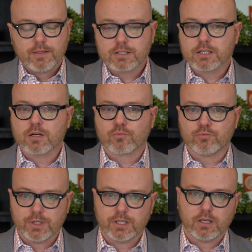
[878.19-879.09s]
This is a
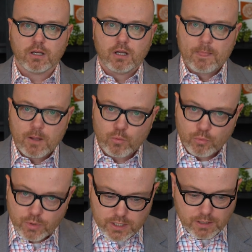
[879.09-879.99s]
really,
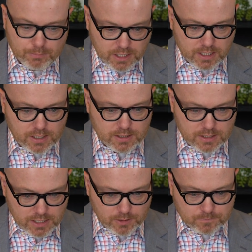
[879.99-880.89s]
really big
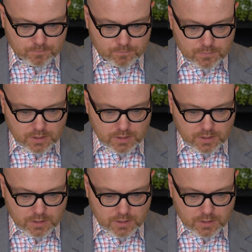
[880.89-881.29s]
deal.